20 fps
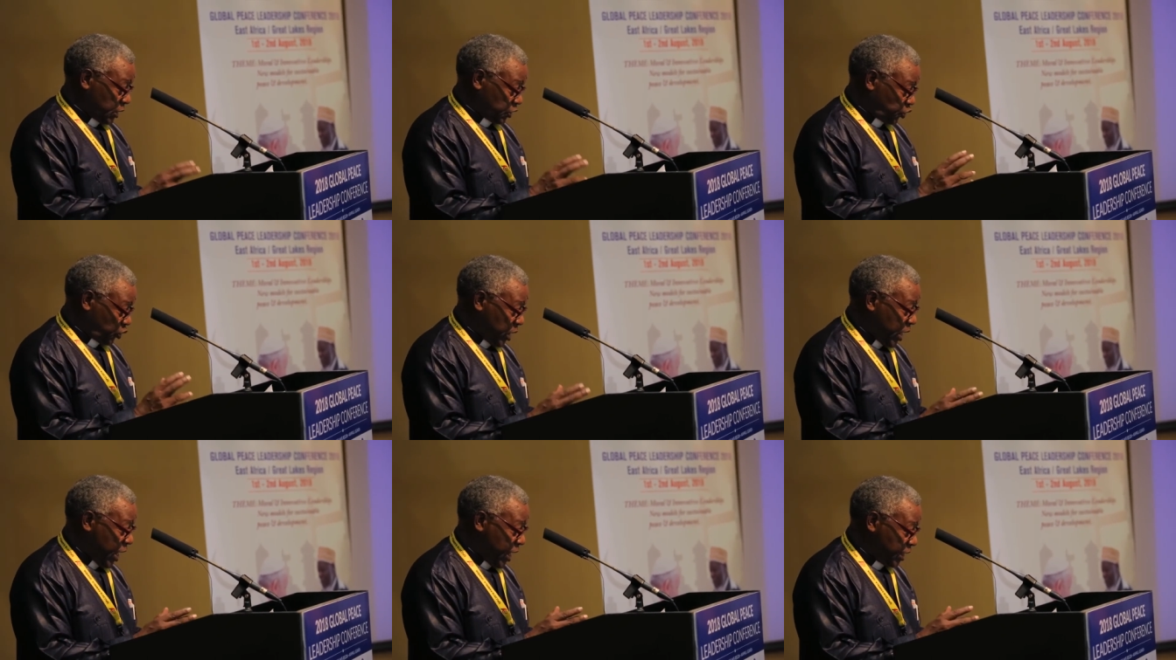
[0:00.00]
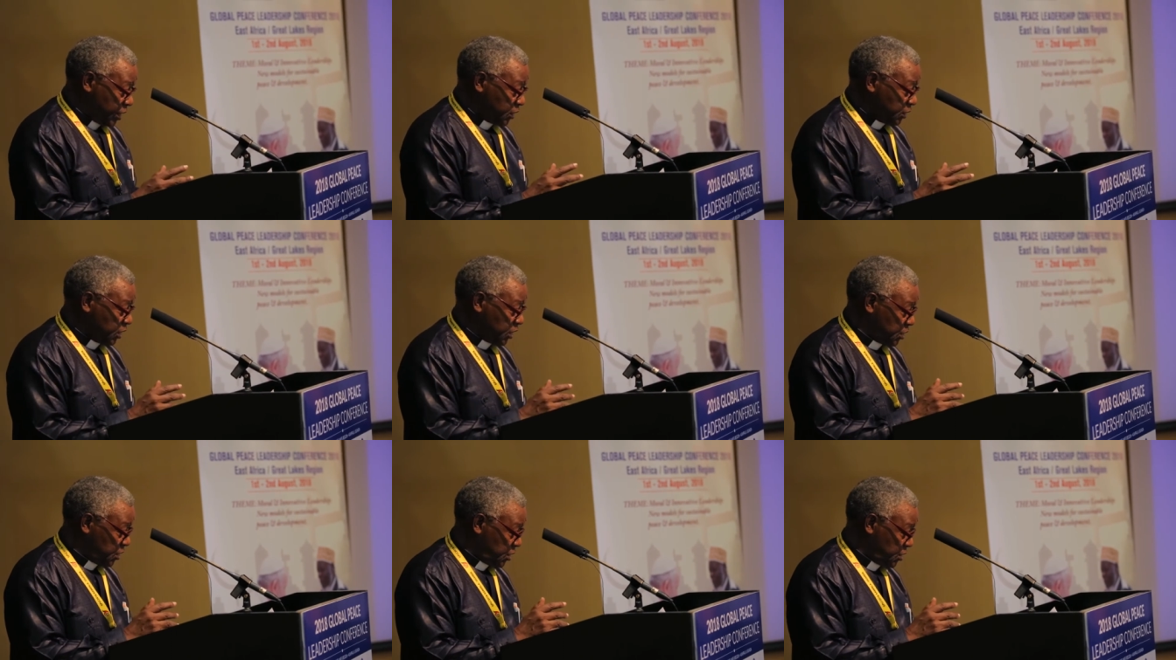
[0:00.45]
To
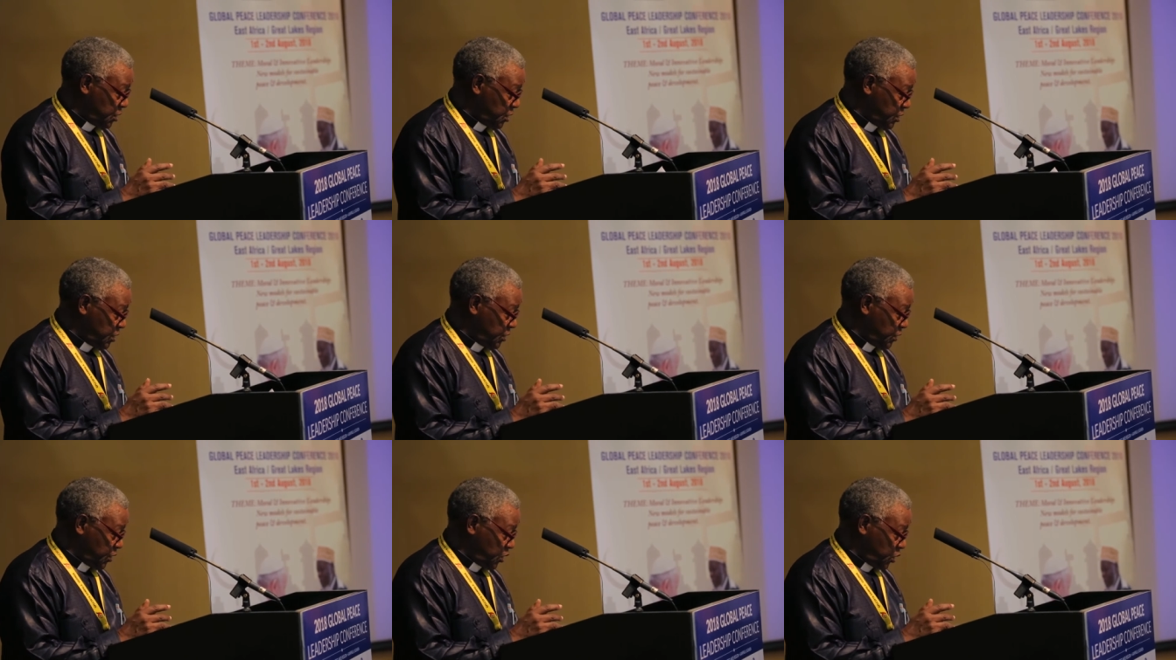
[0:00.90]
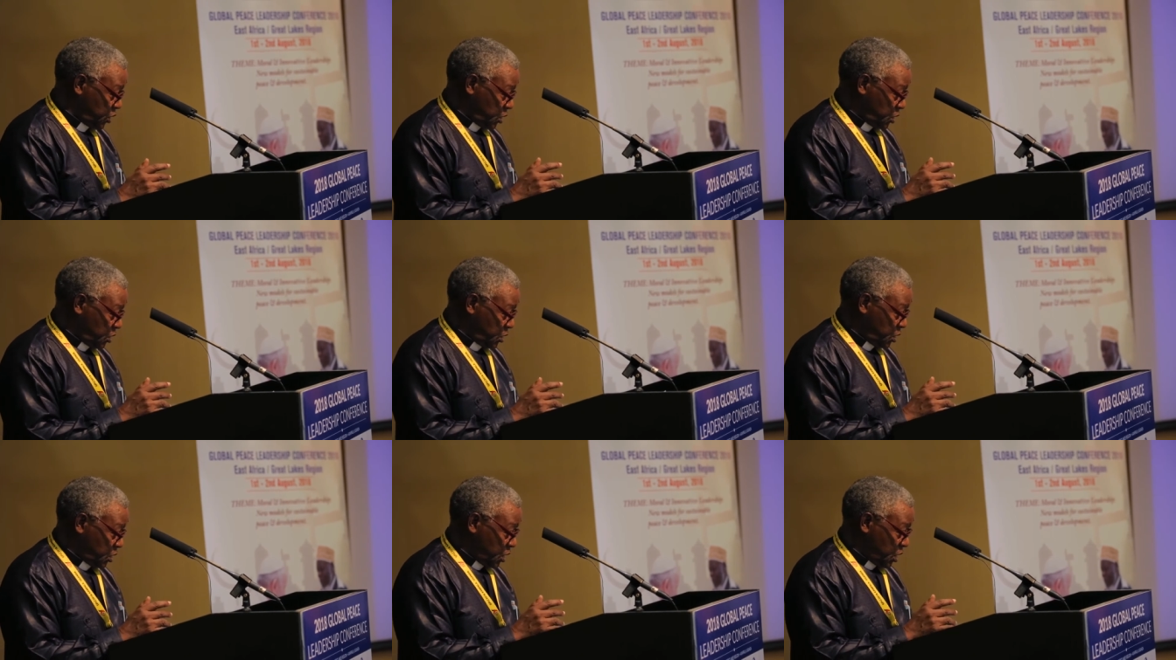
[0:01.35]
end,
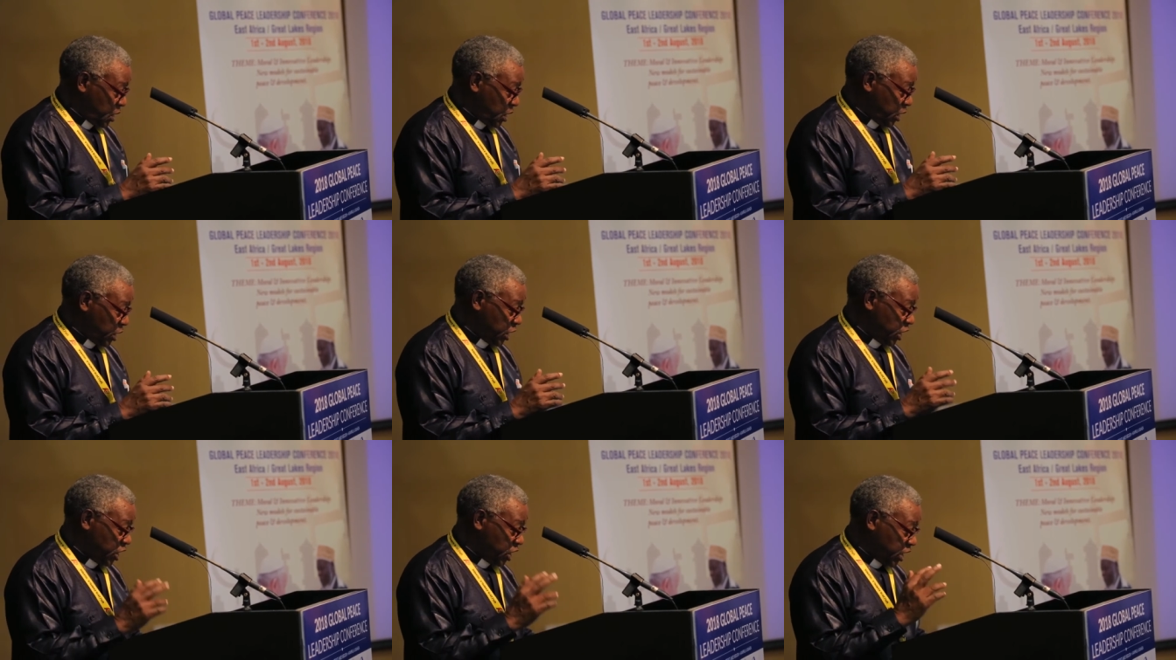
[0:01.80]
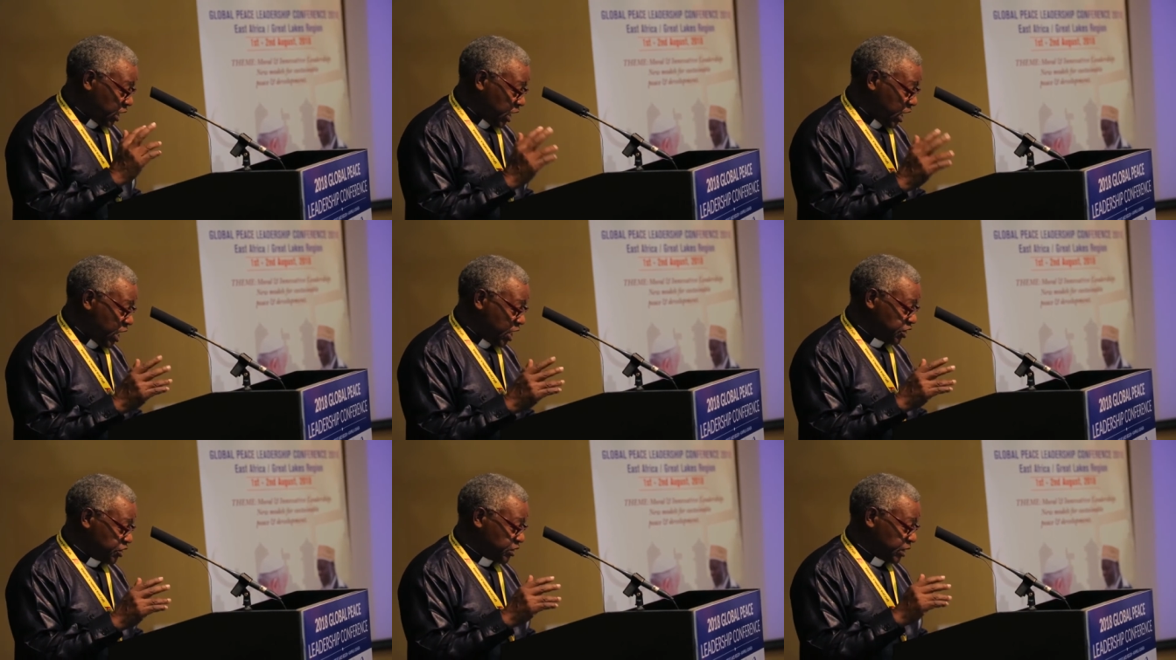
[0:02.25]

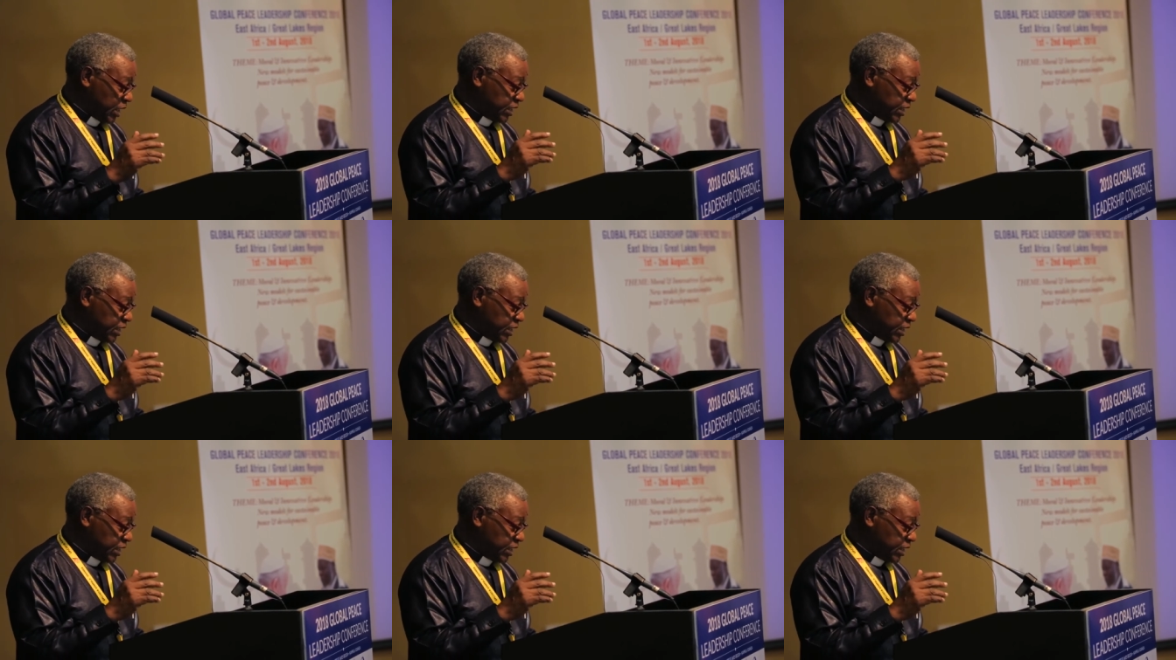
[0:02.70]
engage